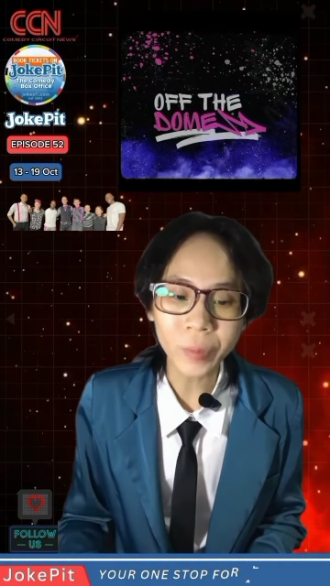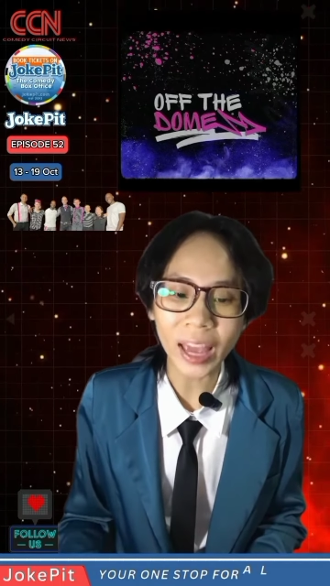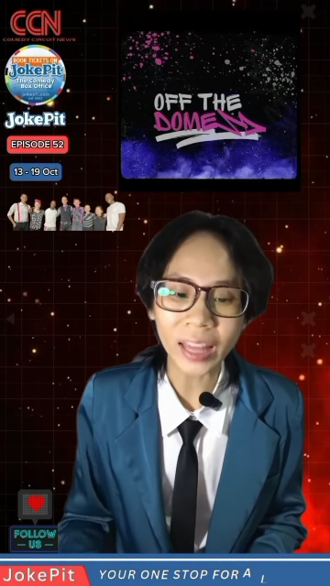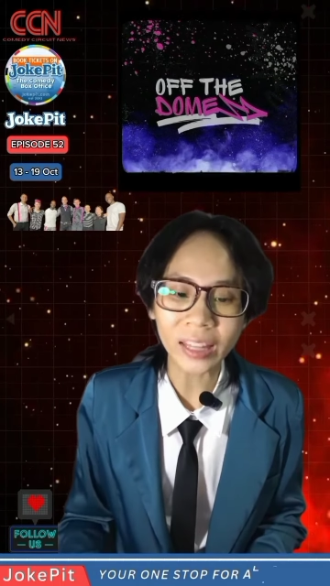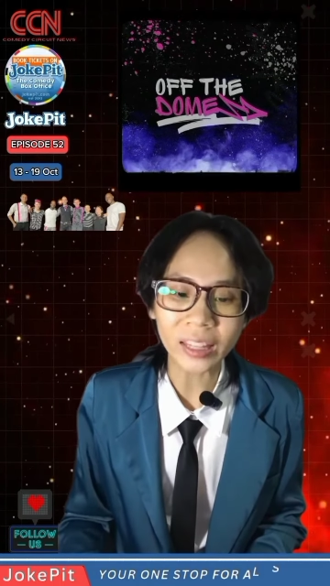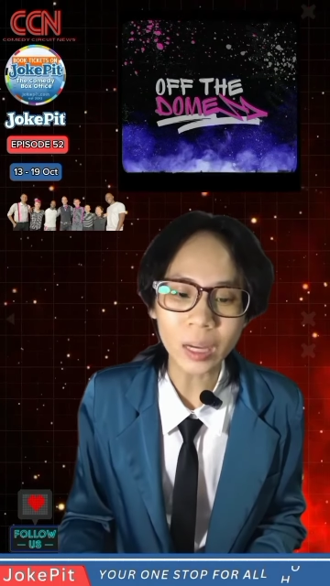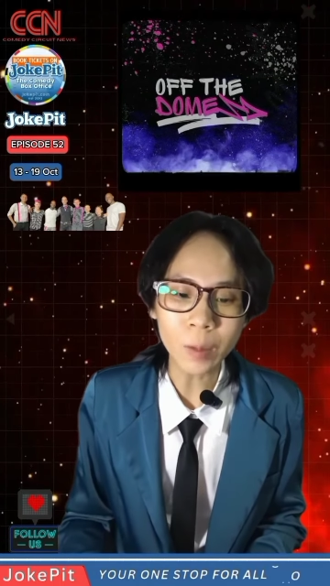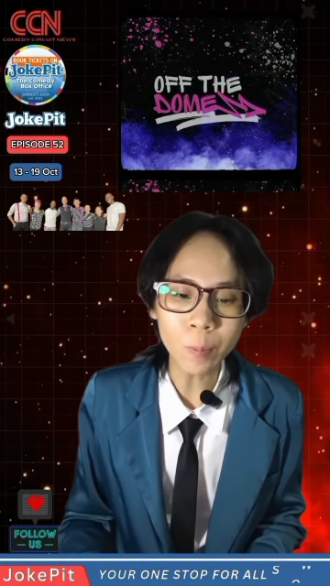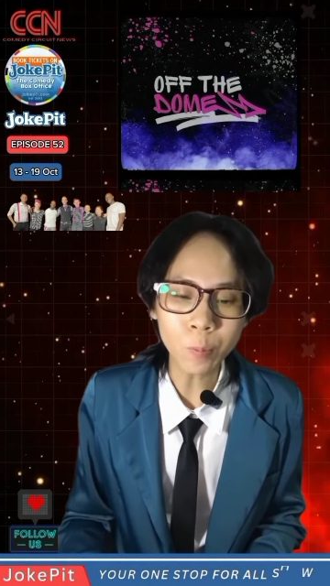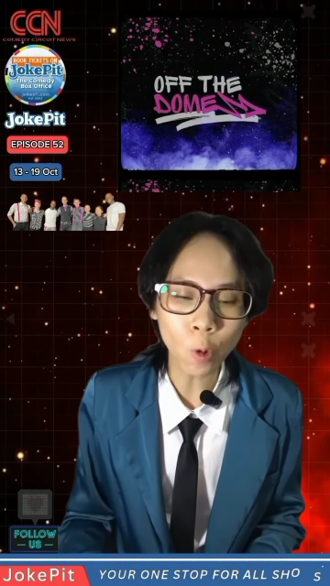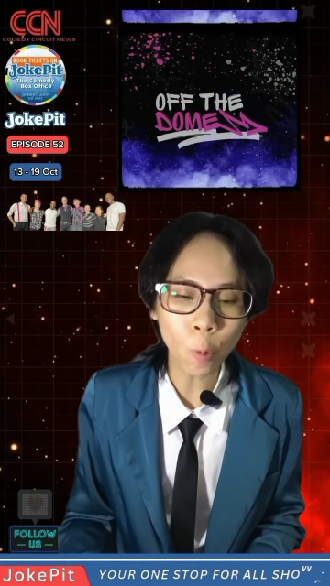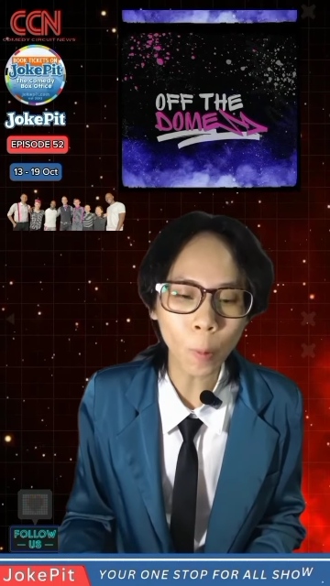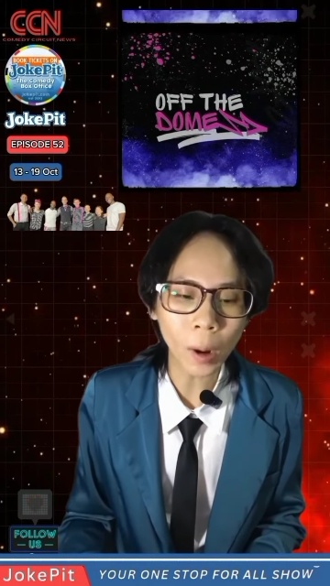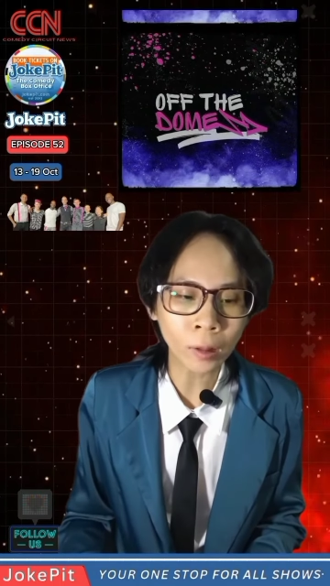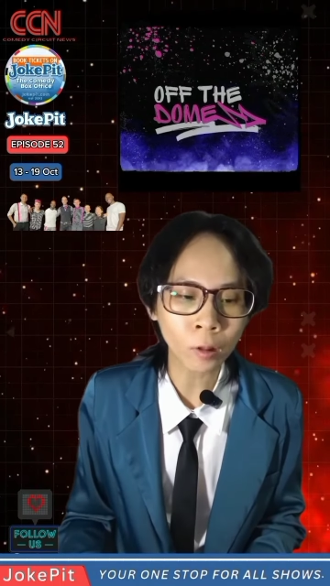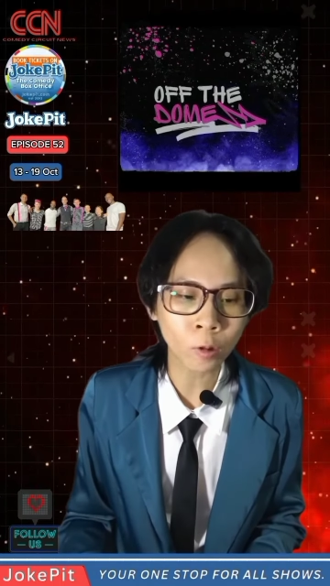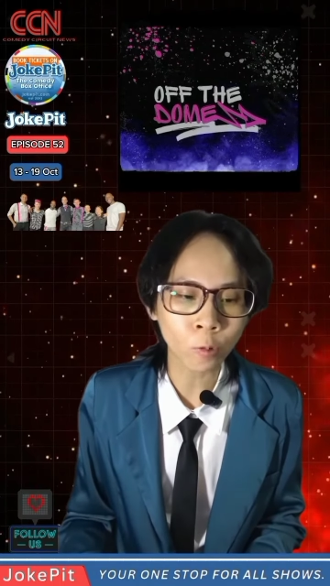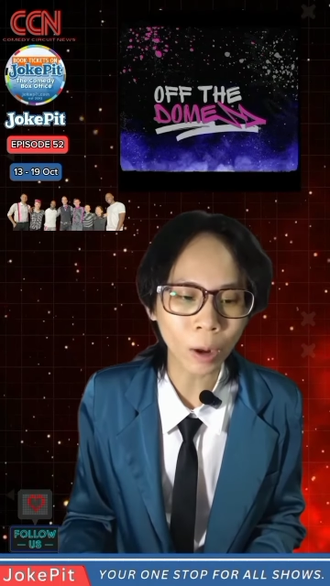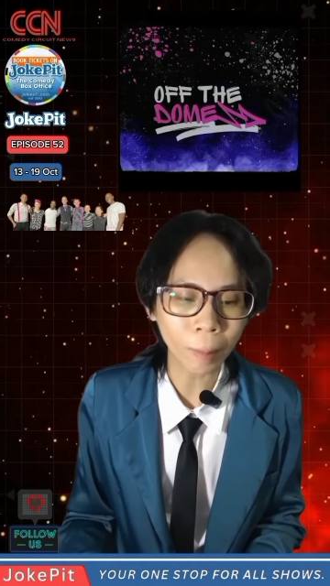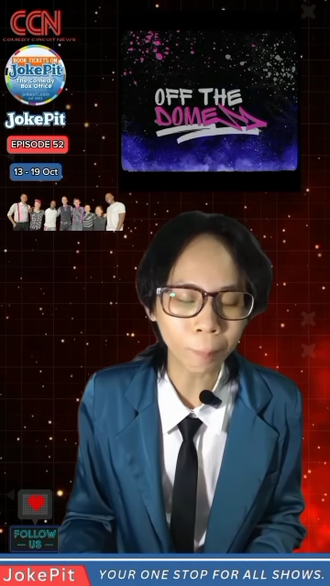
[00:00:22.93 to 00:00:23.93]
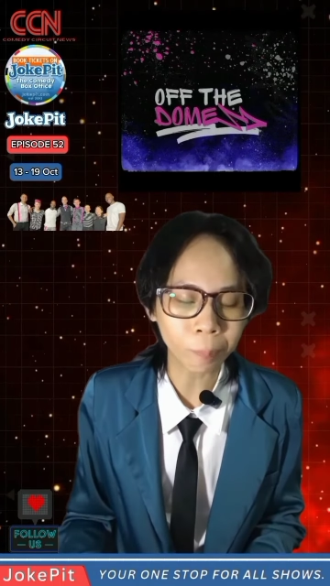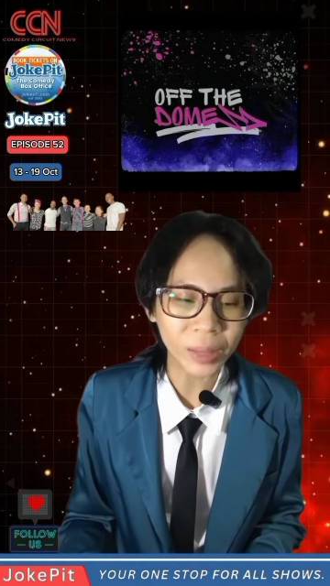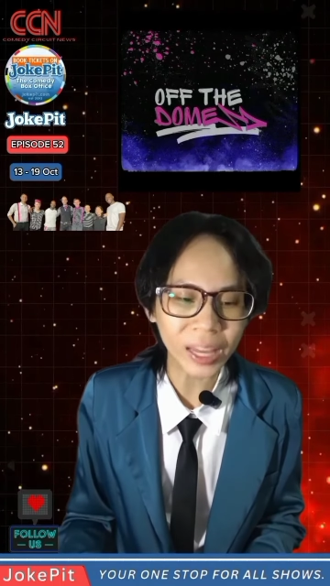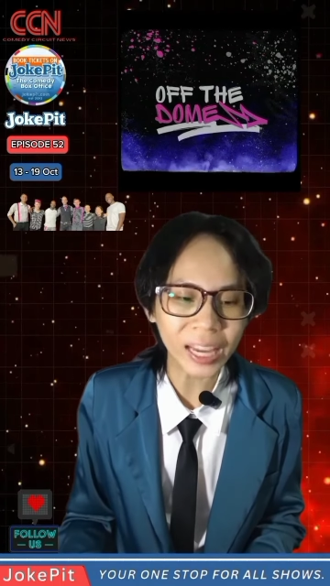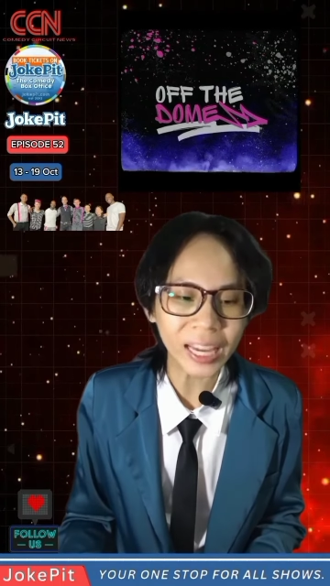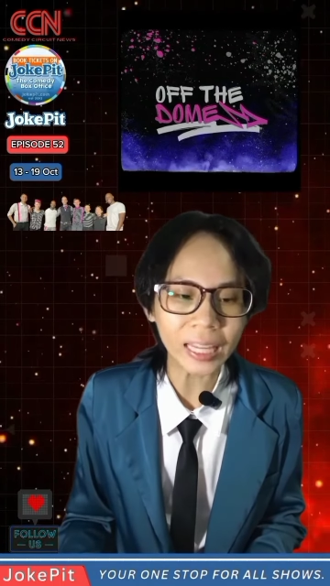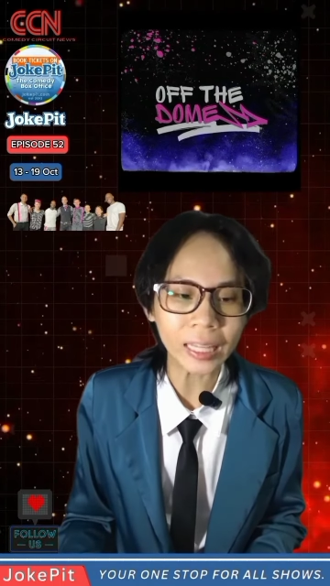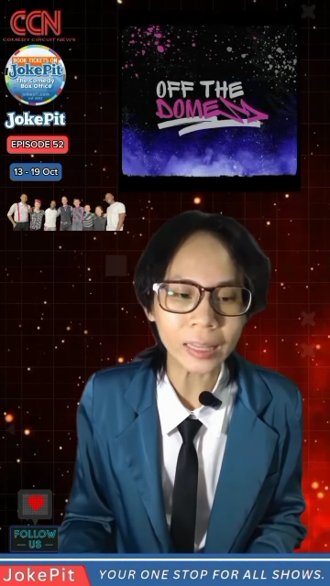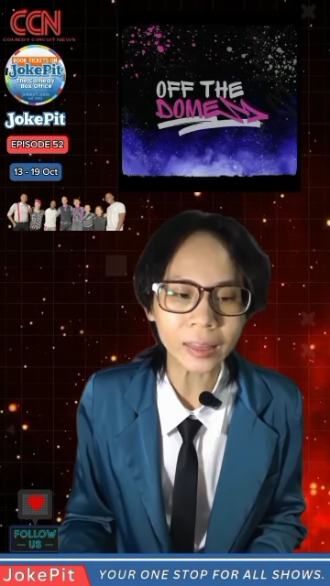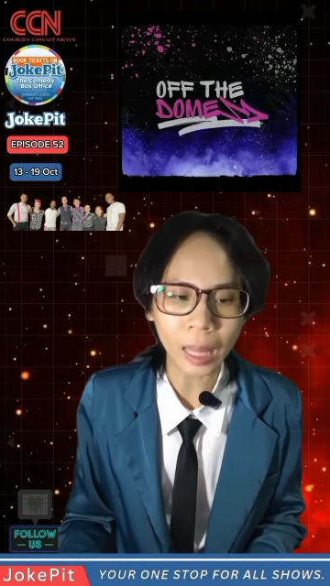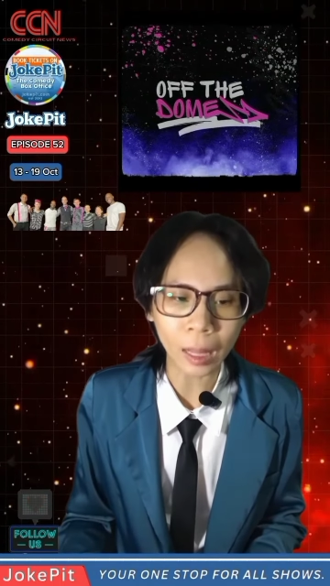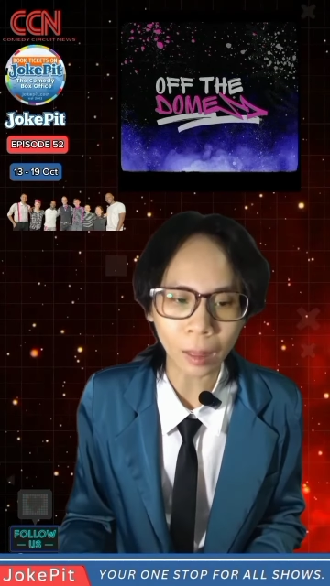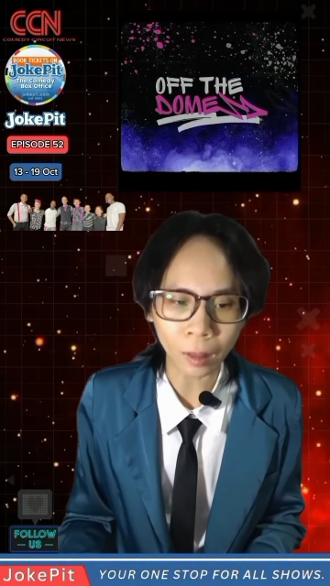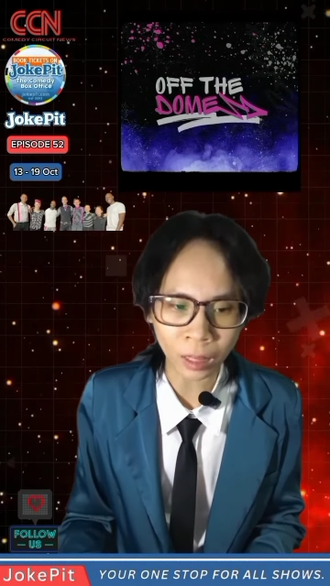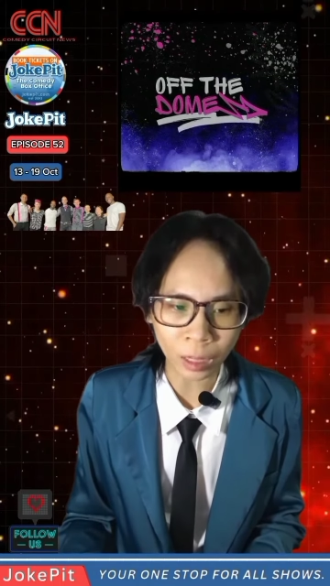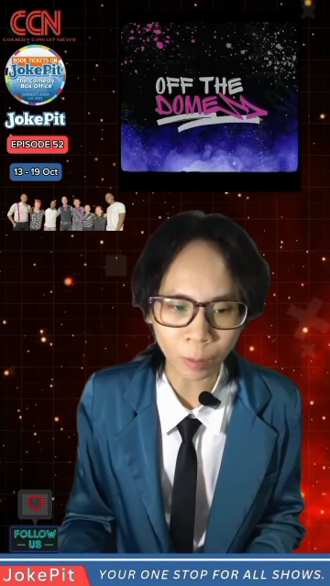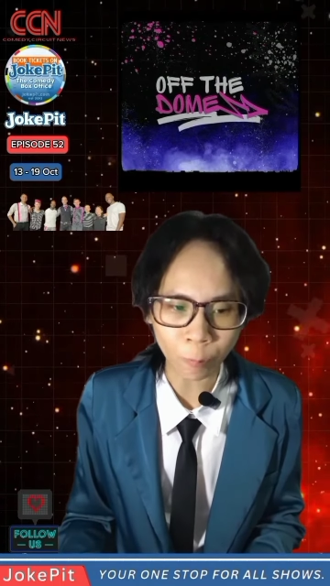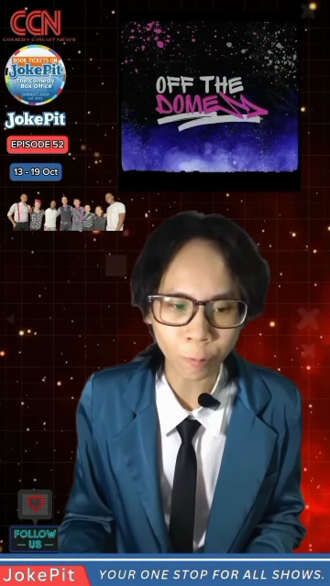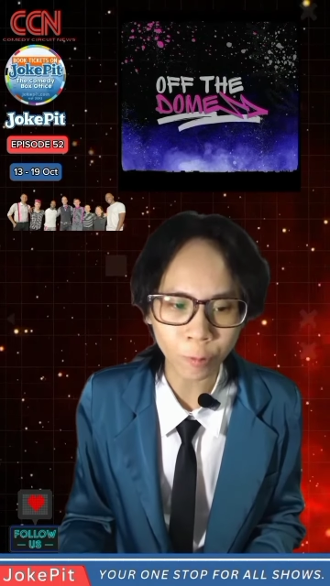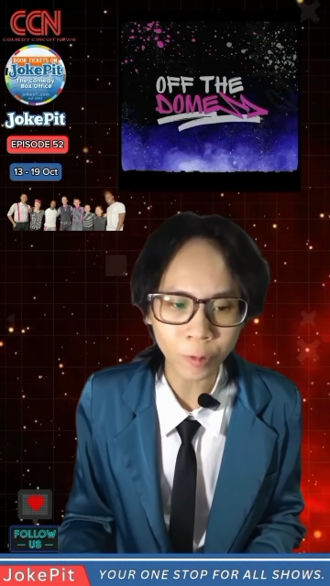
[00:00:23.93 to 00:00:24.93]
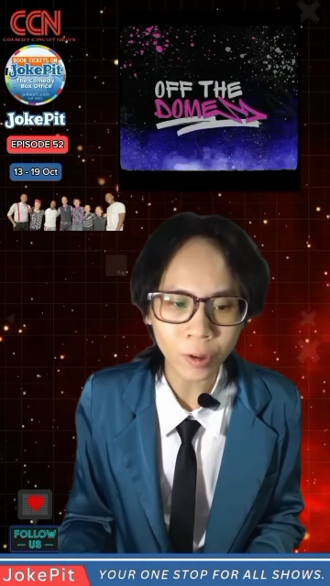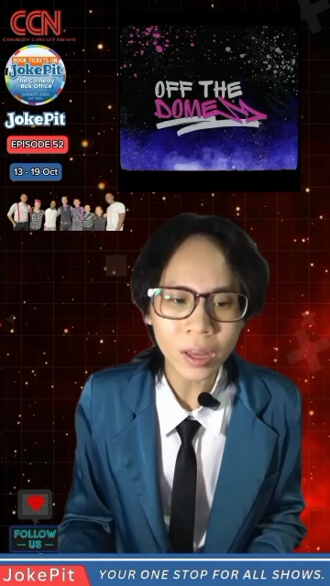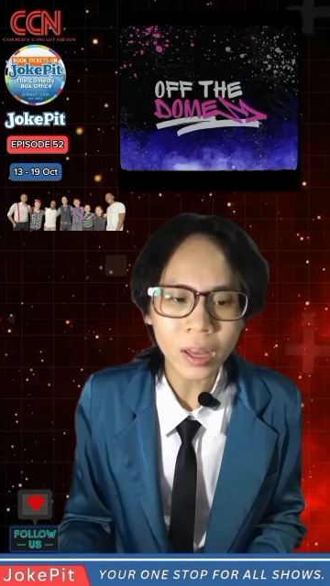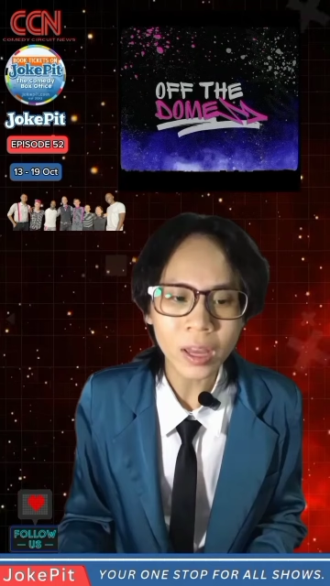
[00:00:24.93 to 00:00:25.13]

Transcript: and Improvised Rap Day Intensive.